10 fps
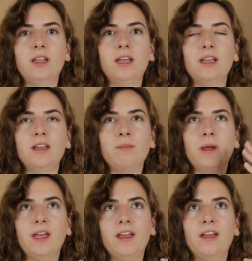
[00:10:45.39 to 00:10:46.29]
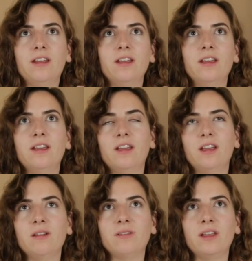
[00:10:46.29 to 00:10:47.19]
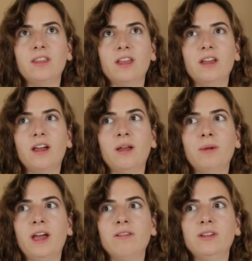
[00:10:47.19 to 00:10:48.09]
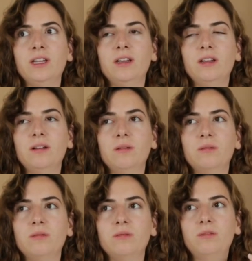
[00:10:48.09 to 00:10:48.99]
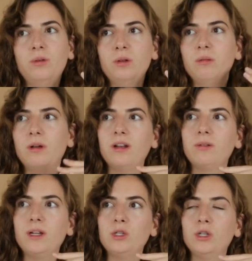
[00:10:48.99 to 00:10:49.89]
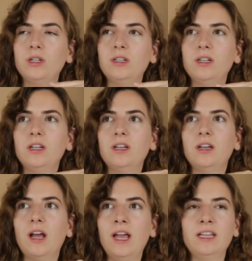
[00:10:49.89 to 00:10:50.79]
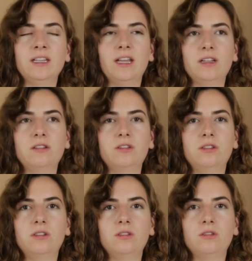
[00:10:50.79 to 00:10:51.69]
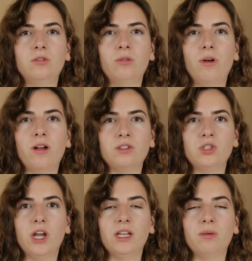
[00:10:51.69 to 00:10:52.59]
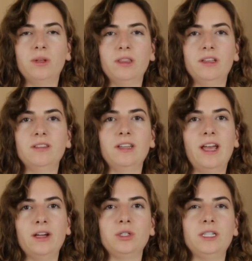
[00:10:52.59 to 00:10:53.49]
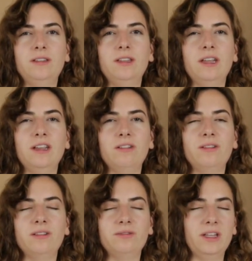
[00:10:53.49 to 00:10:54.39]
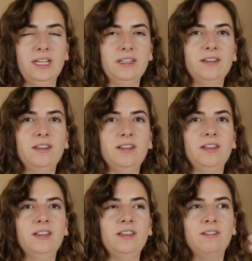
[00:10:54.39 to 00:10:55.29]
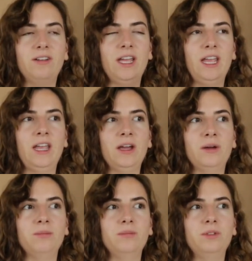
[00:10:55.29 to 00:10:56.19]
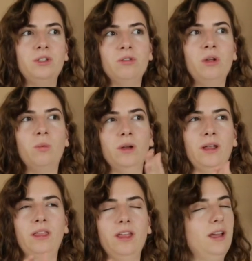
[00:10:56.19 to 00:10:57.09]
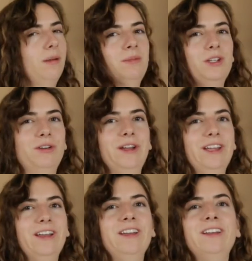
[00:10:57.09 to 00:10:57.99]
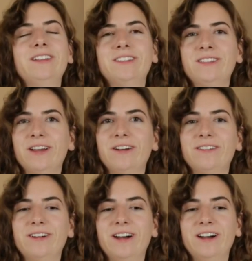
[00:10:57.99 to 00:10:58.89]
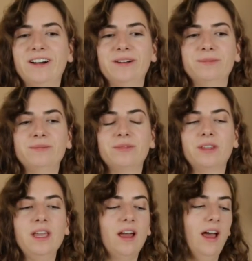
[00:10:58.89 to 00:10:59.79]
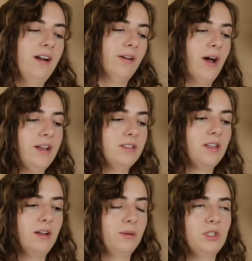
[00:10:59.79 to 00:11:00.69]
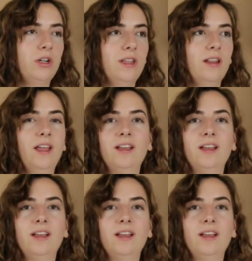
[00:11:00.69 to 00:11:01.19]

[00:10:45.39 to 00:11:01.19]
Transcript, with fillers: Like in my head, if I think I'm having food in moderation, I can like cross check it with this to actually see if like if I am doing what I think I'm doing. So, um, yeah, I don't know. I just thought I would share that.